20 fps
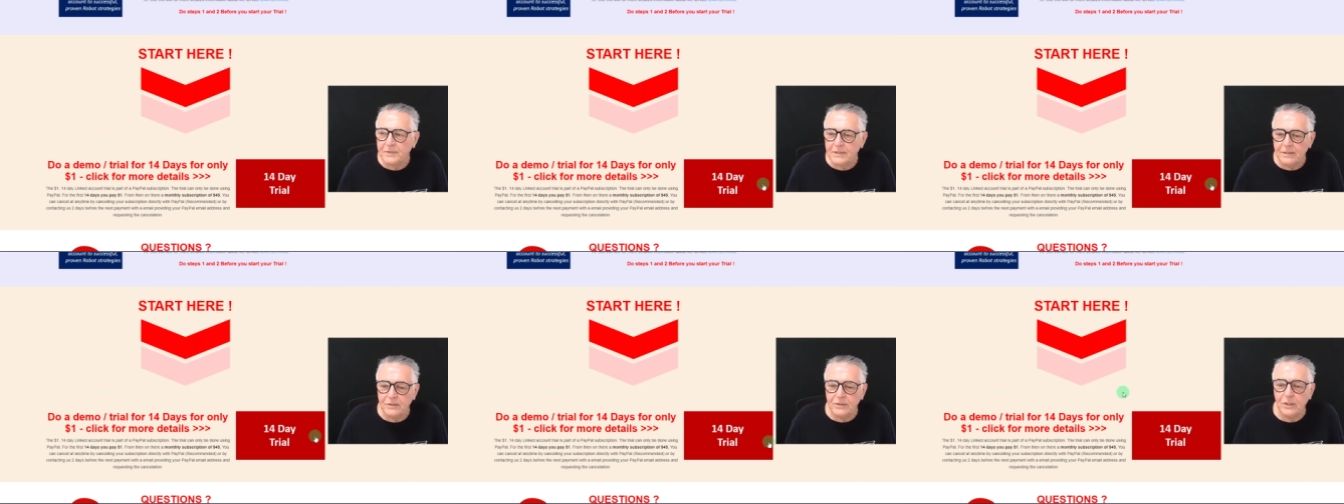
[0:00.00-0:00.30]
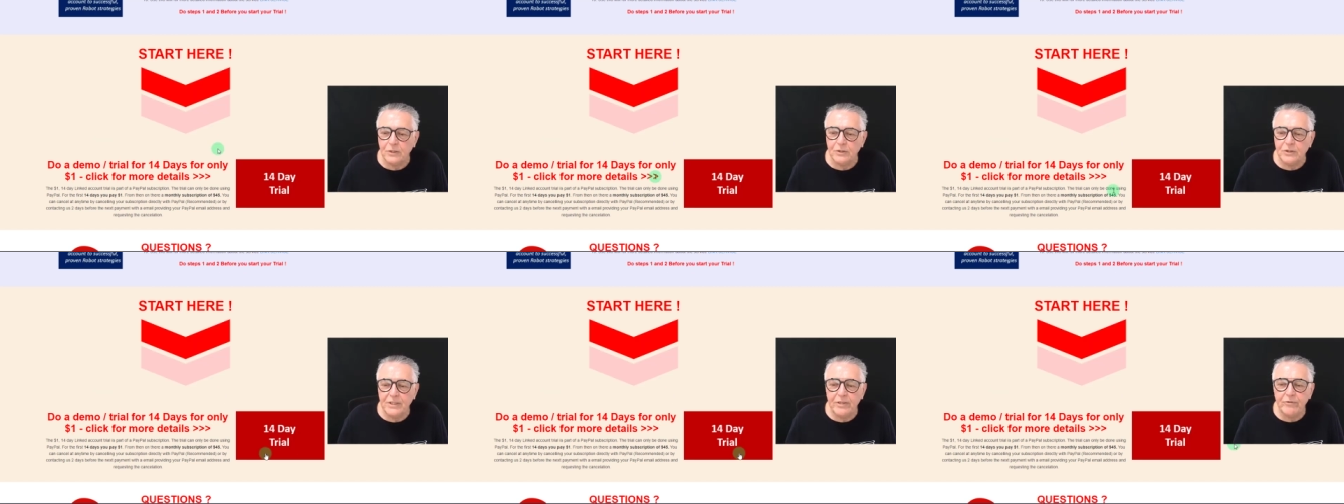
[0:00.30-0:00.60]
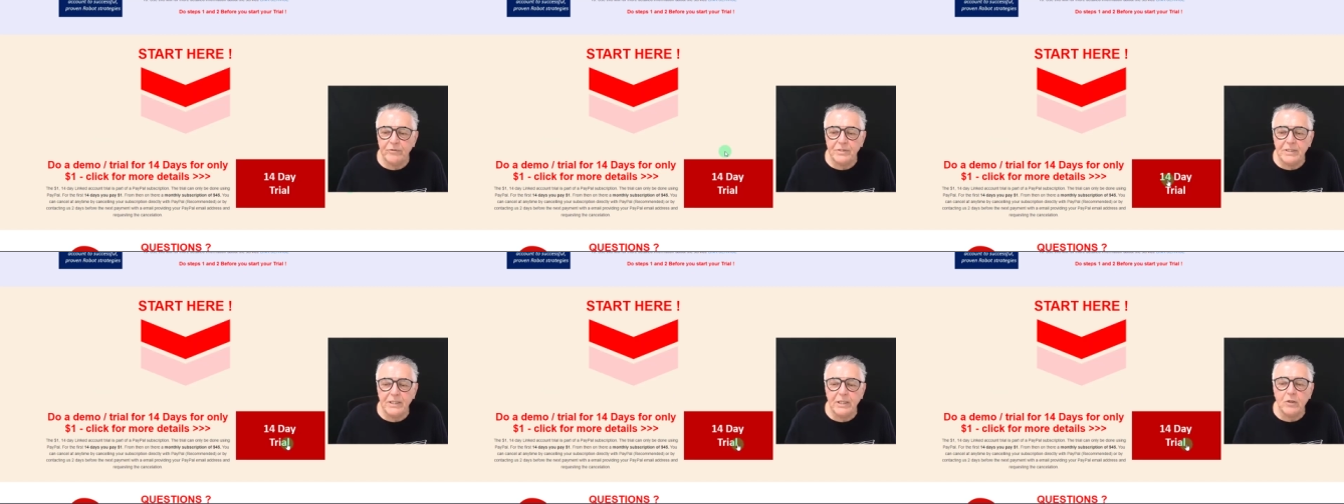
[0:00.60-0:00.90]
so
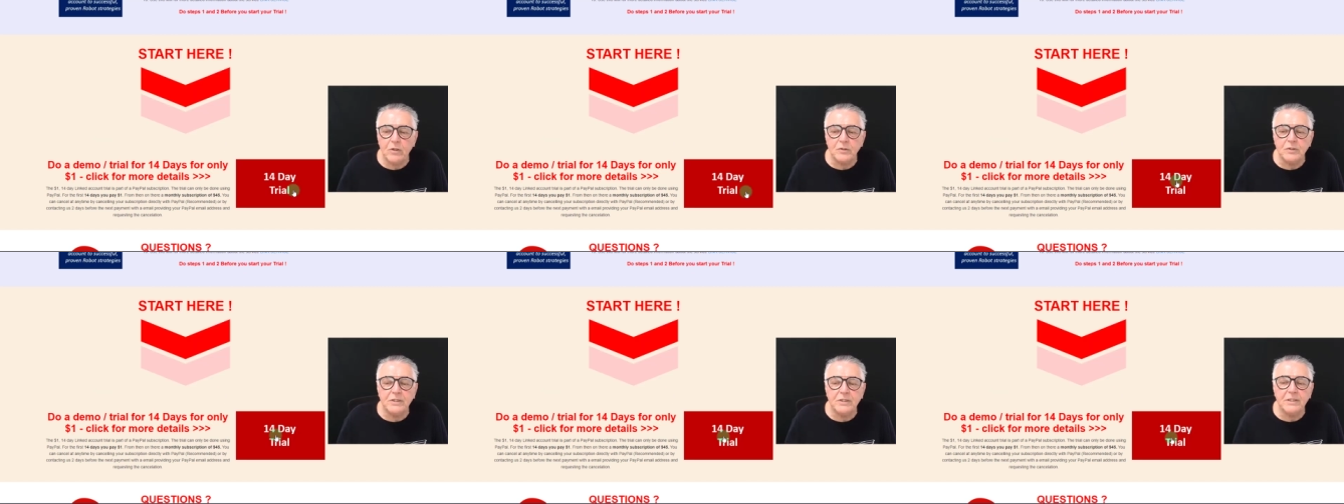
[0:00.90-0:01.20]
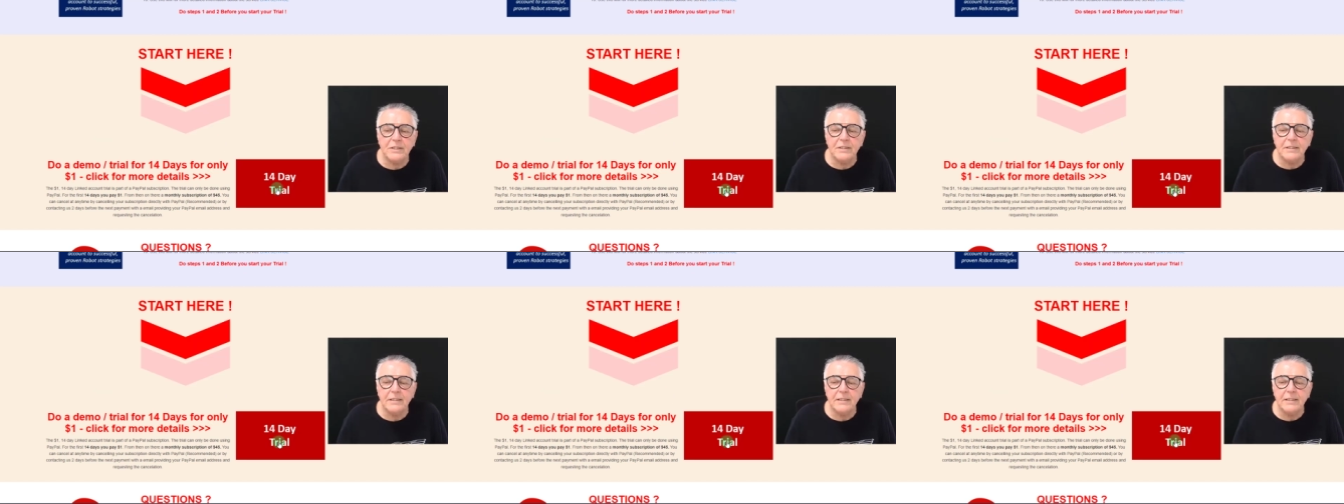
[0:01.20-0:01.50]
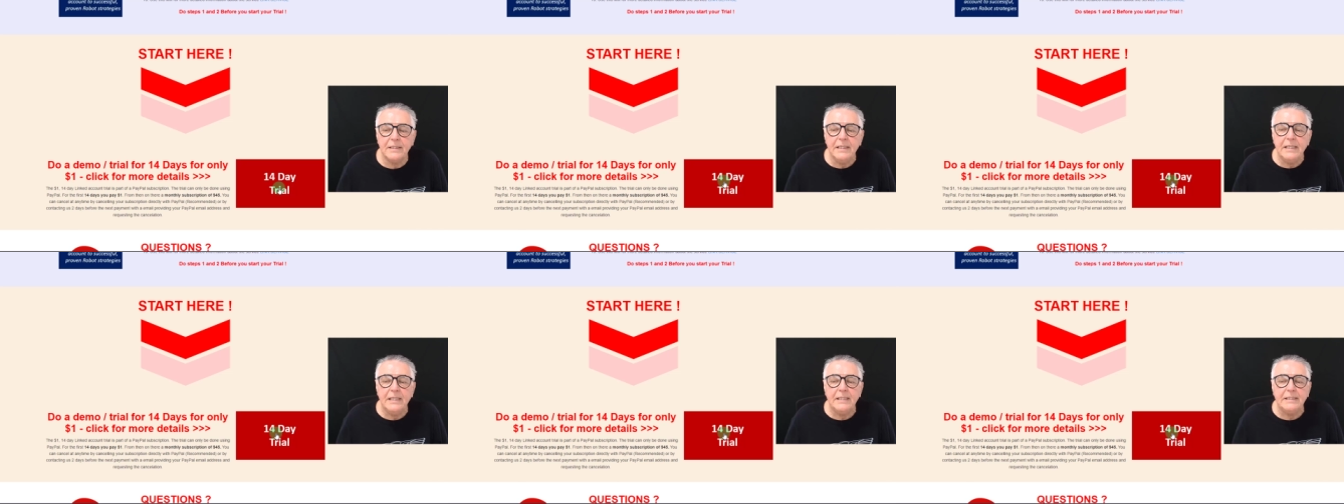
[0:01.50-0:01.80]
seriously
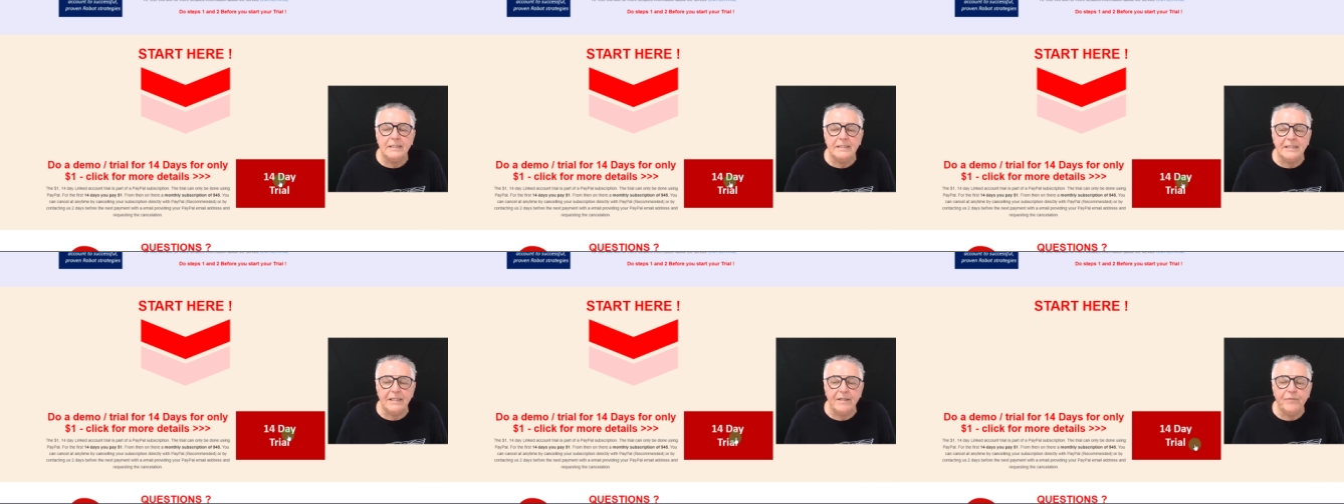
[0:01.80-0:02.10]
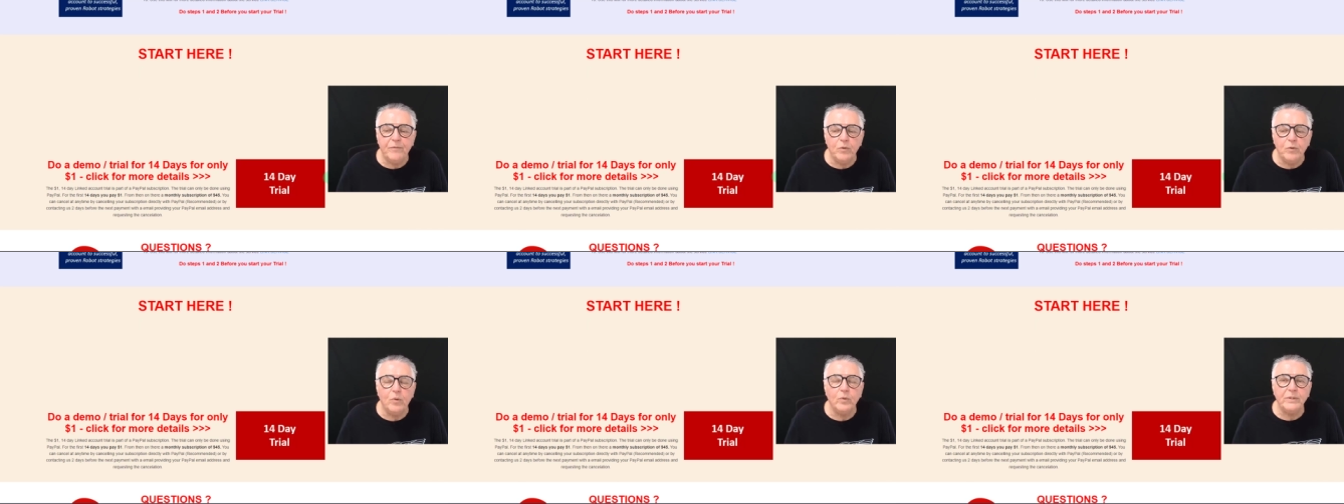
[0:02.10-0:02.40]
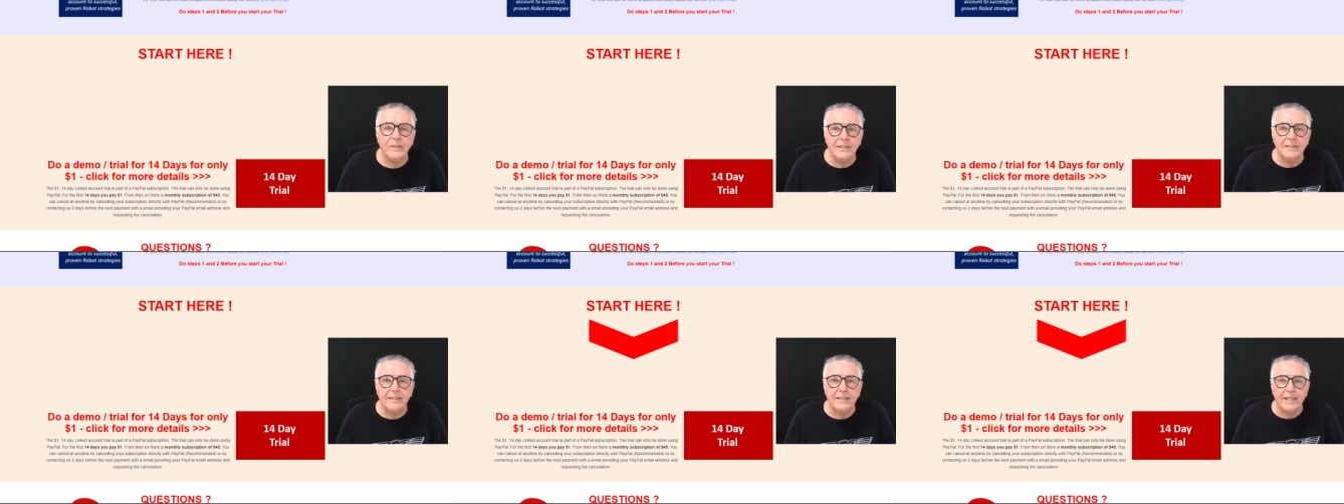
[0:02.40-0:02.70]
consider the 14